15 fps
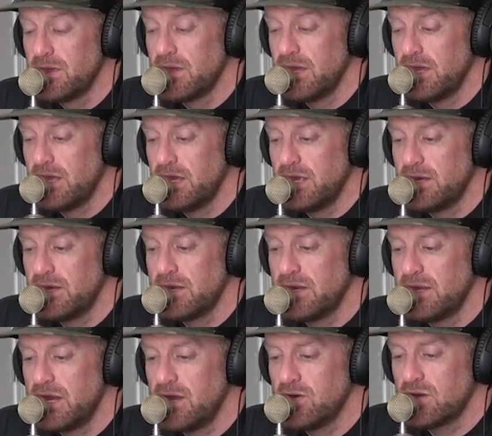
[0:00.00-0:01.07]
And
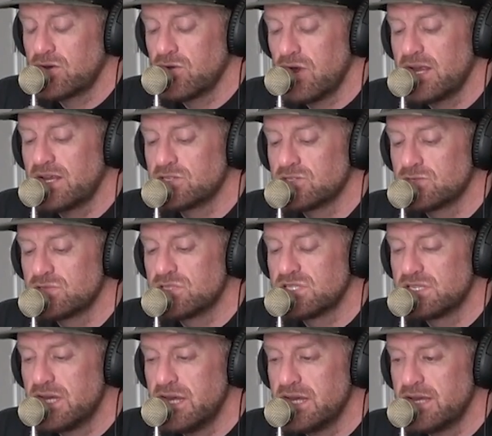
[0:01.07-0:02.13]
Eric Greitens was
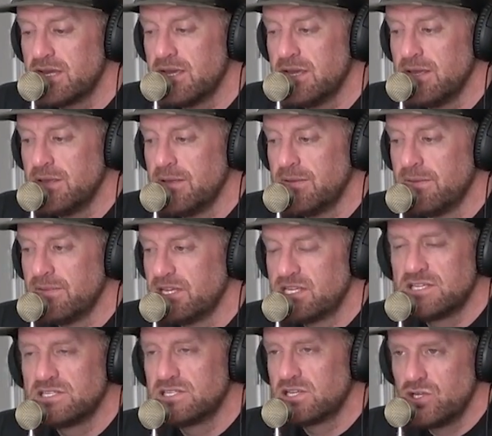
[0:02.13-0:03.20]
saying, this
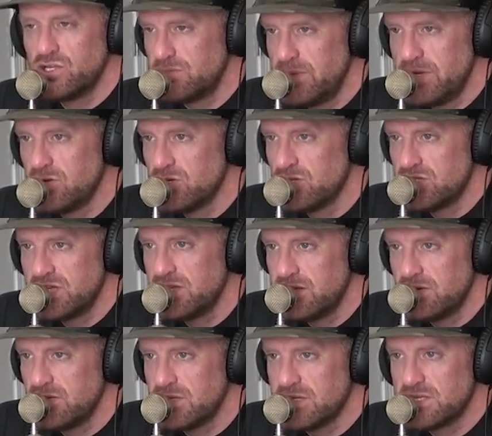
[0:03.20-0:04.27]
isn't conspiracy
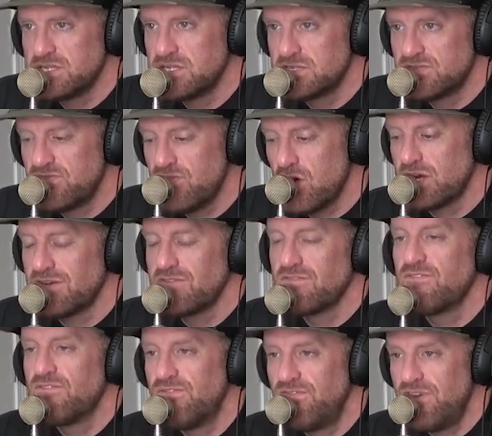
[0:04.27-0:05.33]
theory, this is fucking
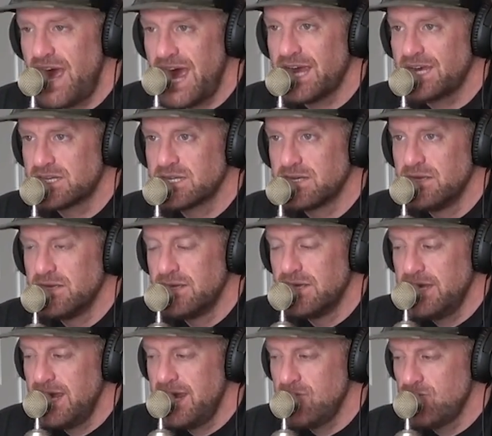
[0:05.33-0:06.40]
fact.
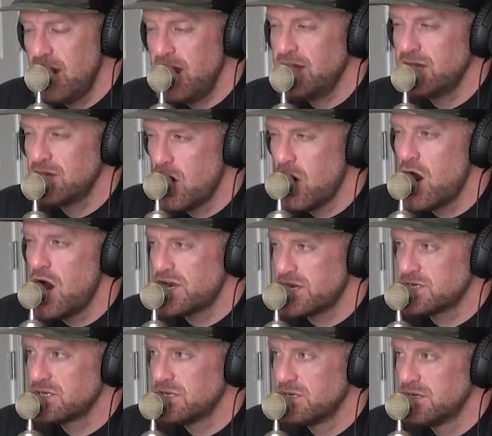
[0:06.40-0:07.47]
He ran an
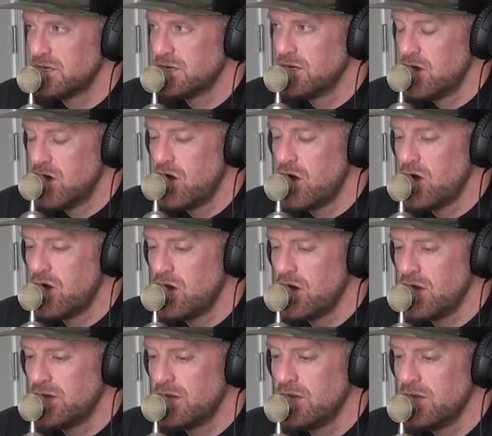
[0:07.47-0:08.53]
audit
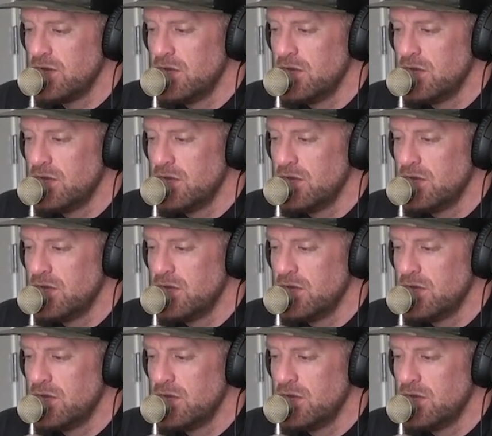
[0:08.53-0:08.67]
on